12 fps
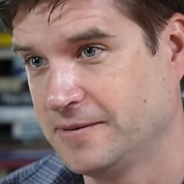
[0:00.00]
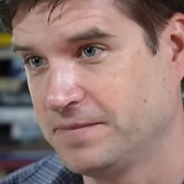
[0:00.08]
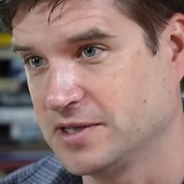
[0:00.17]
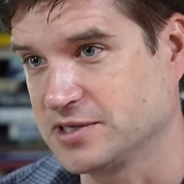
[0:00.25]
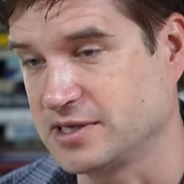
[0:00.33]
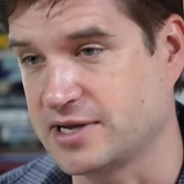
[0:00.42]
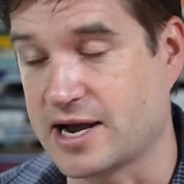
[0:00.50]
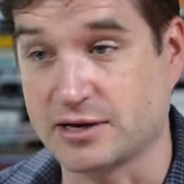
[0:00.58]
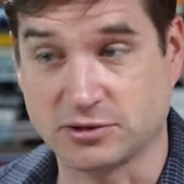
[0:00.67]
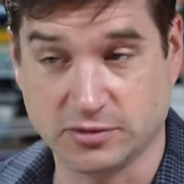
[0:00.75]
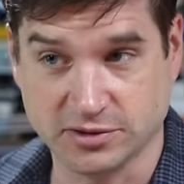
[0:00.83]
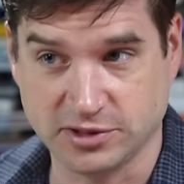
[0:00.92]
It's like
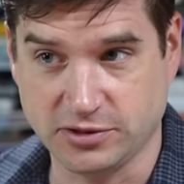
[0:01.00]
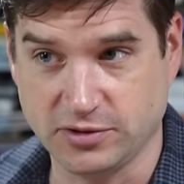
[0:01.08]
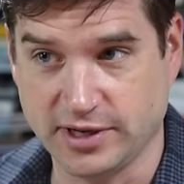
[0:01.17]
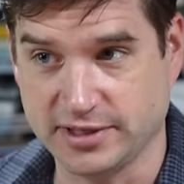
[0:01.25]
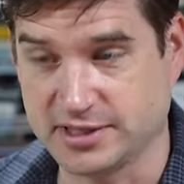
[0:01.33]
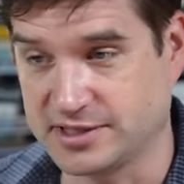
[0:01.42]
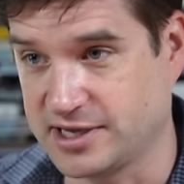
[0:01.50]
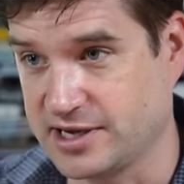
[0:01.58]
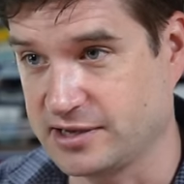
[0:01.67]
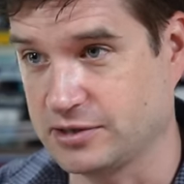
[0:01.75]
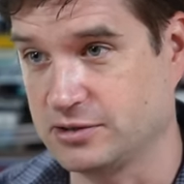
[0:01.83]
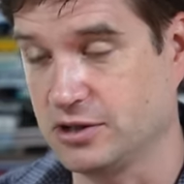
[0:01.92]
doctoral students as they
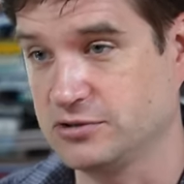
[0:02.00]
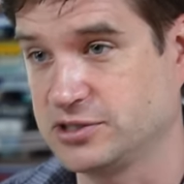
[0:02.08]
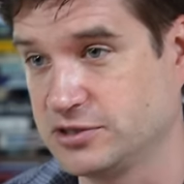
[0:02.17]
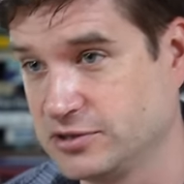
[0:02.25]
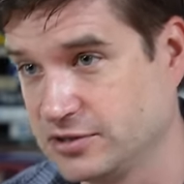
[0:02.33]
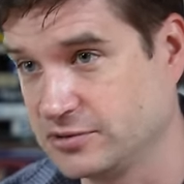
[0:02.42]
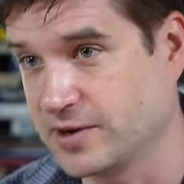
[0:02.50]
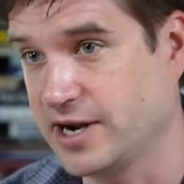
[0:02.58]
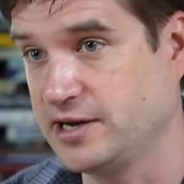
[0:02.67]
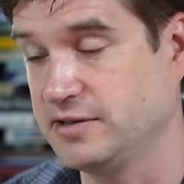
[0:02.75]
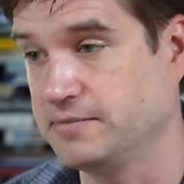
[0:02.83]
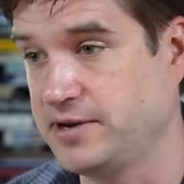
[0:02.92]
get closer to
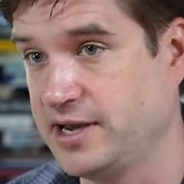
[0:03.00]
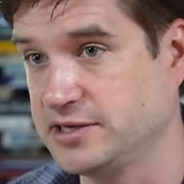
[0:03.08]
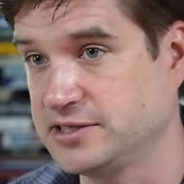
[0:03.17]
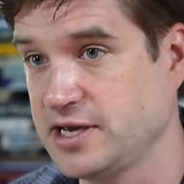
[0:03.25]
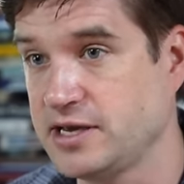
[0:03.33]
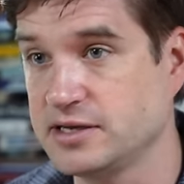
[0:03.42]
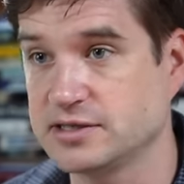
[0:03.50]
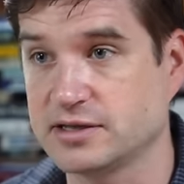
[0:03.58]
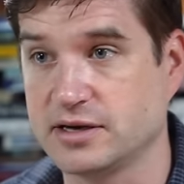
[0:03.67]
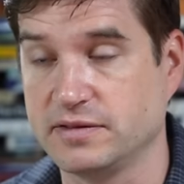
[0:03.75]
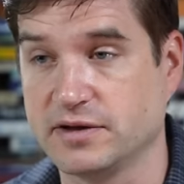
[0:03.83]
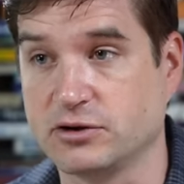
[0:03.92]
writing their PhDs,
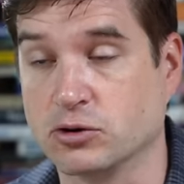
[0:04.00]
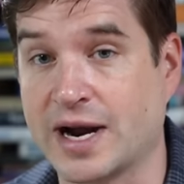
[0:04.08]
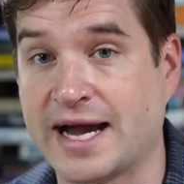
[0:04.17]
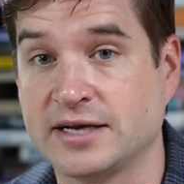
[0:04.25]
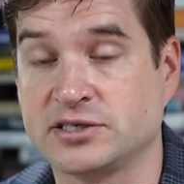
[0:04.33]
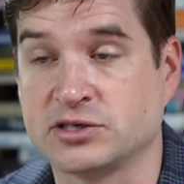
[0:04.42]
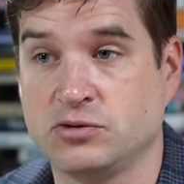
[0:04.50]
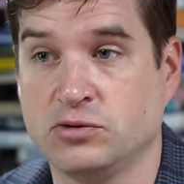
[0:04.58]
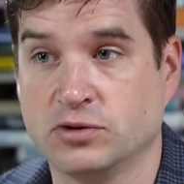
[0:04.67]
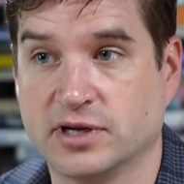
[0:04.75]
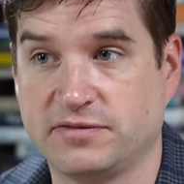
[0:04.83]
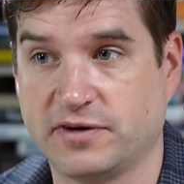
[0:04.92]
the the grad
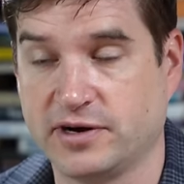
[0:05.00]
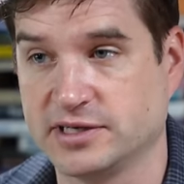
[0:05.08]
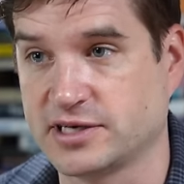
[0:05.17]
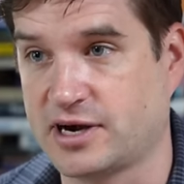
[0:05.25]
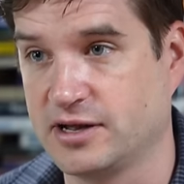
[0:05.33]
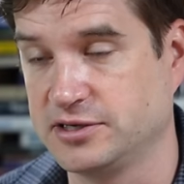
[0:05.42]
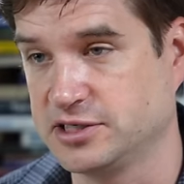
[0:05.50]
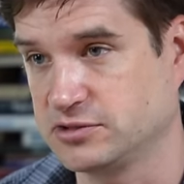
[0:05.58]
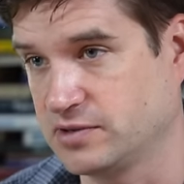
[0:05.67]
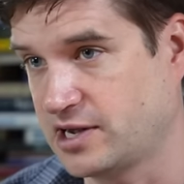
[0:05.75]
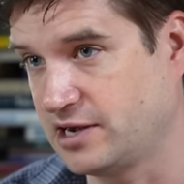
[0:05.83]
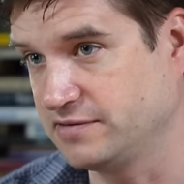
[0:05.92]
school at various colleges
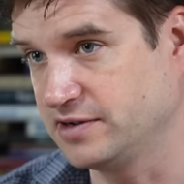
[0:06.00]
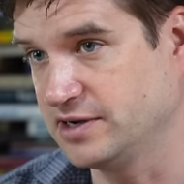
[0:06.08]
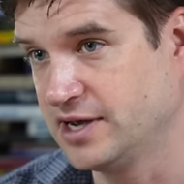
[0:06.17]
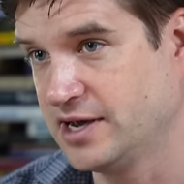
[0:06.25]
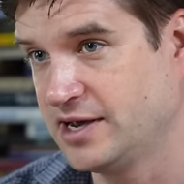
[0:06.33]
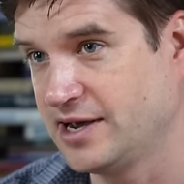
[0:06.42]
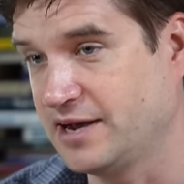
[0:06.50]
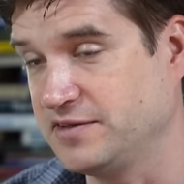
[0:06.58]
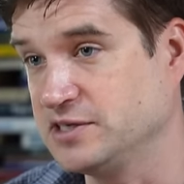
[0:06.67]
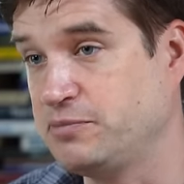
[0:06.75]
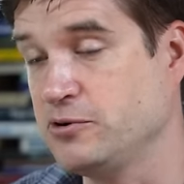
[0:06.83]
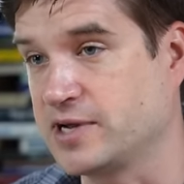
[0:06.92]
will often have
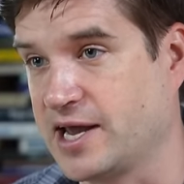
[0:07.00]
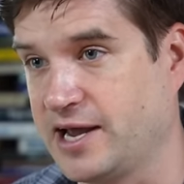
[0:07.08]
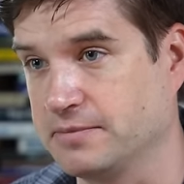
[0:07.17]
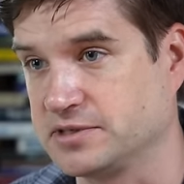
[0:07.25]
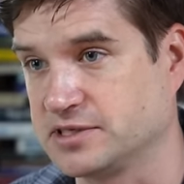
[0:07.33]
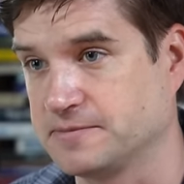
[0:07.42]
these boot camps to